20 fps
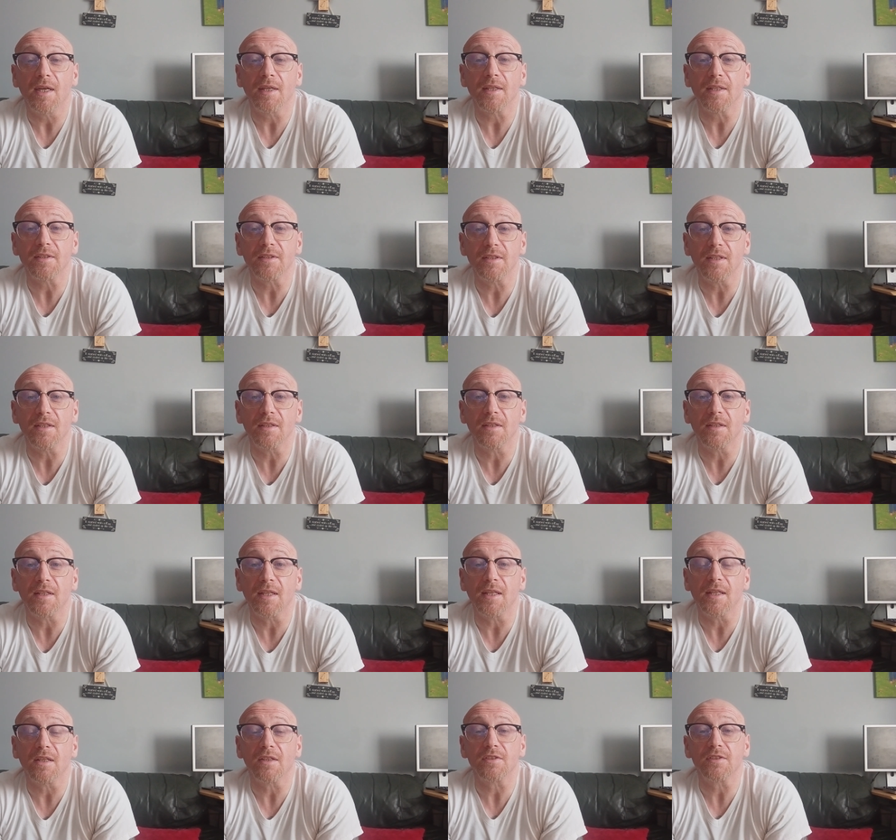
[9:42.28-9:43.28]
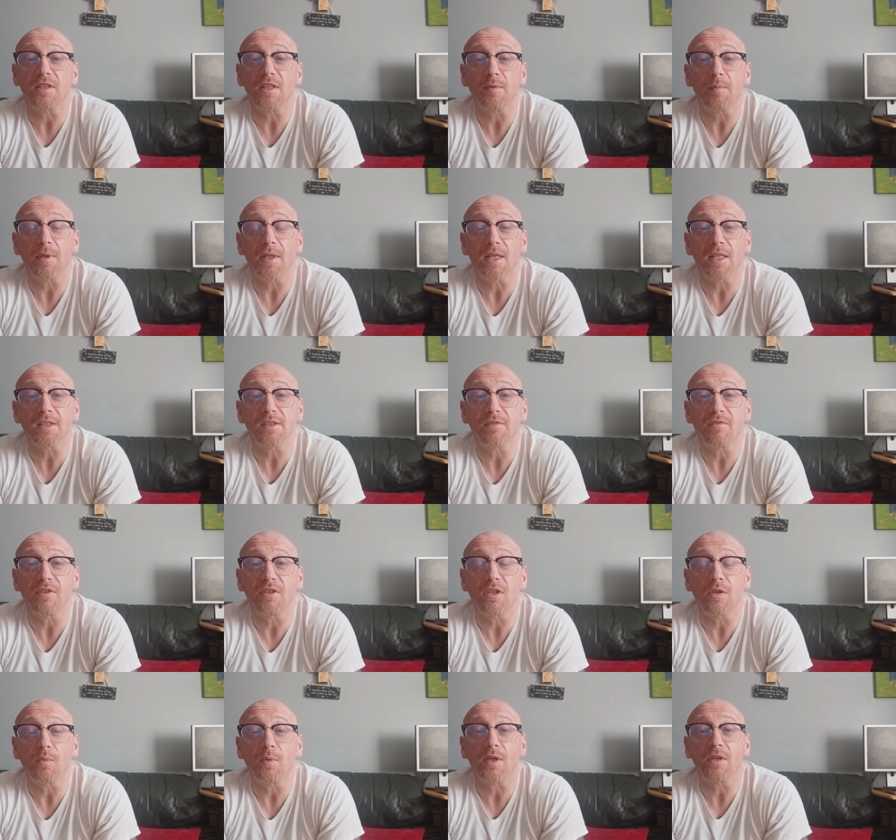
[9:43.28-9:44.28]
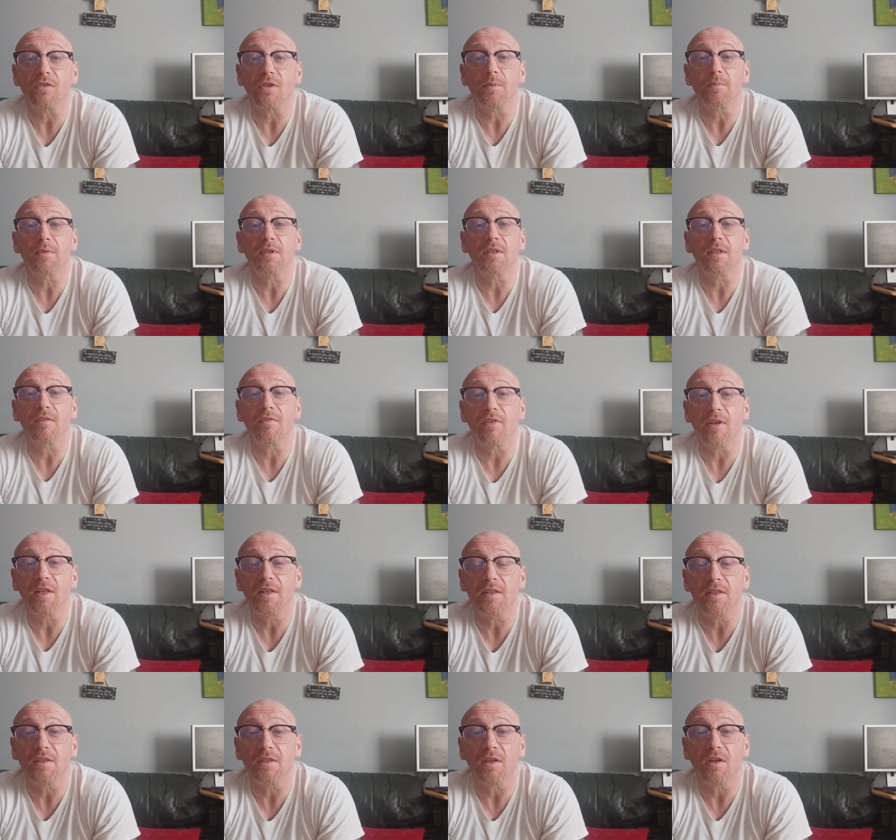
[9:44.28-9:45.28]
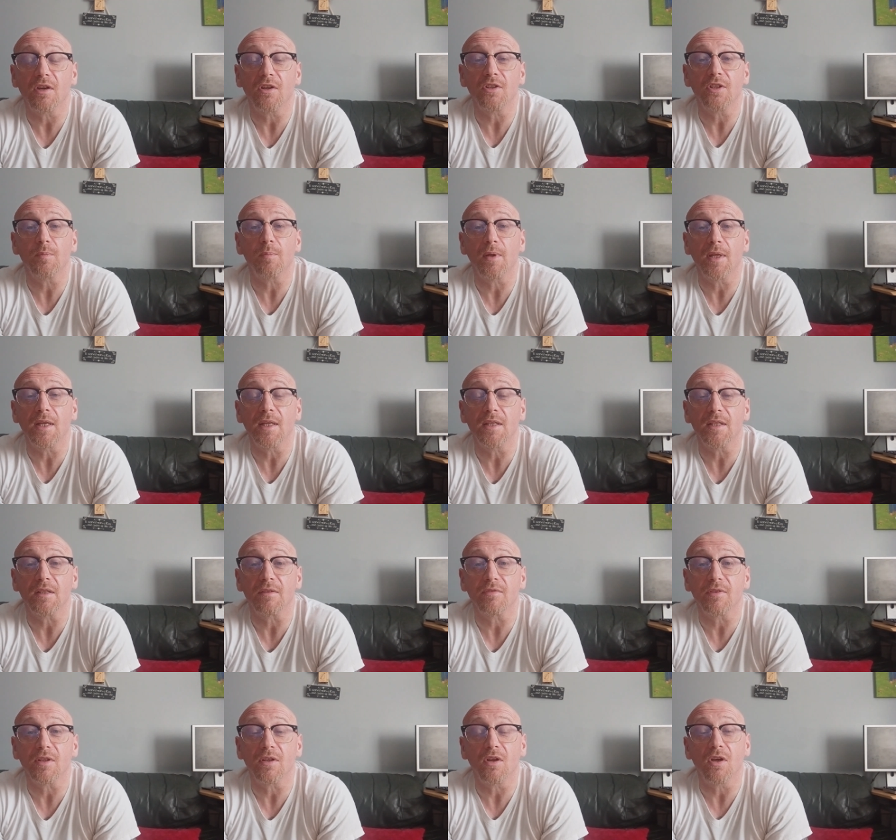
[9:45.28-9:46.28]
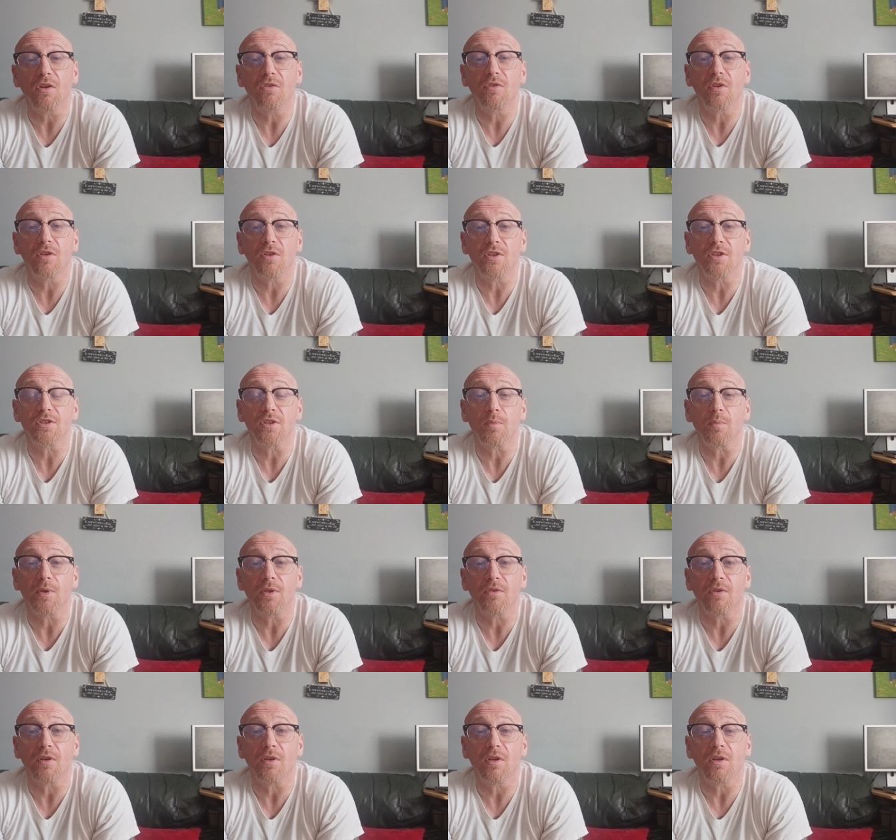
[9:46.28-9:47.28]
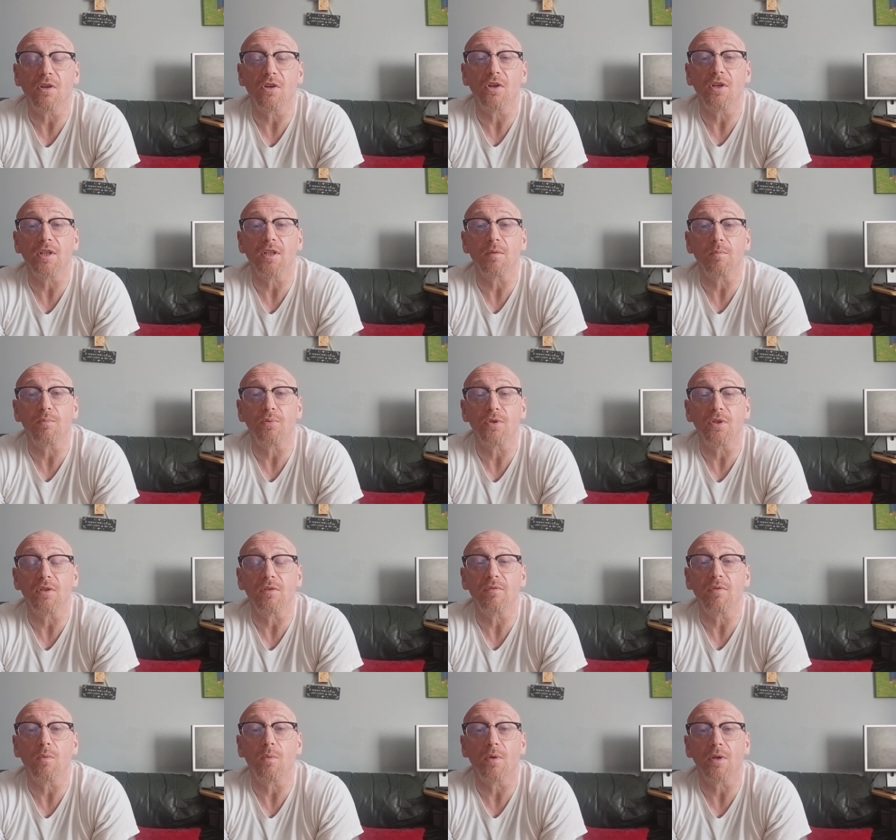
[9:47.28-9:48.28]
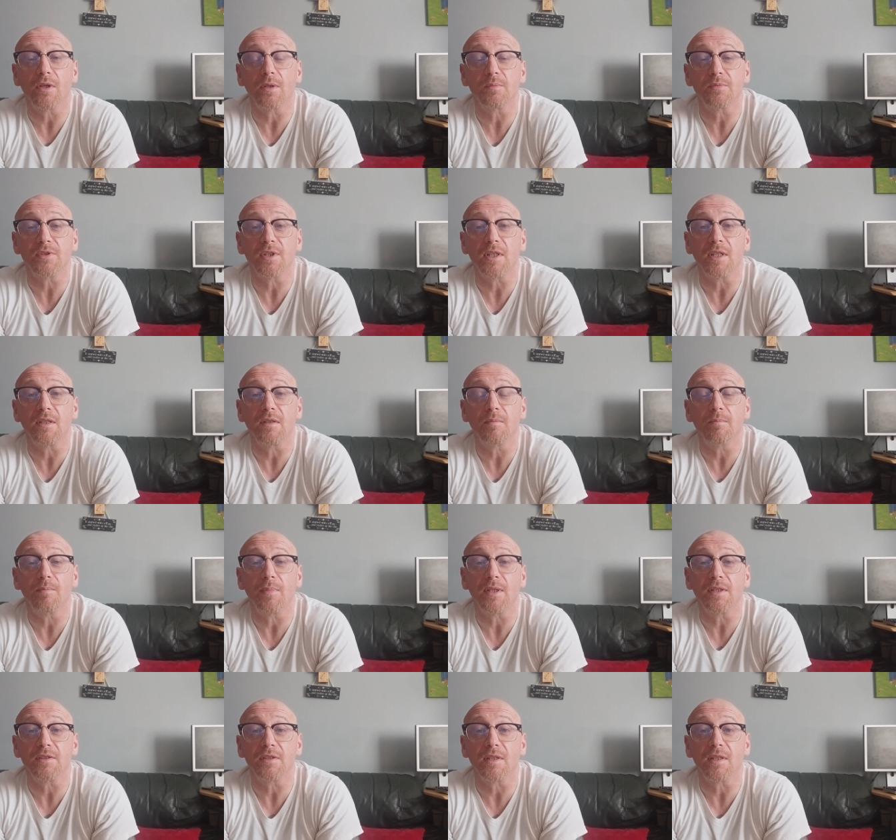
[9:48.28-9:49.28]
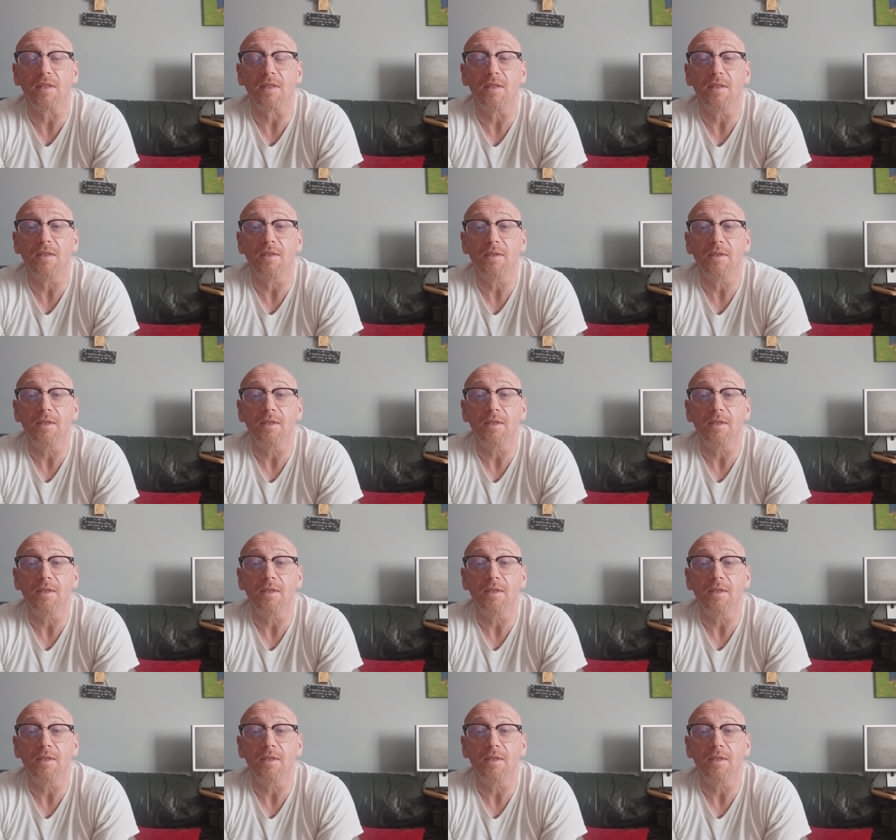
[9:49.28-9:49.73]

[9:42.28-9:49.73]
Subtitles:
And at the end of the day, I said in my last video, whether I'm the defendant or the plaintiff, it all relies on whether or not I can prove what I'm saying, basically.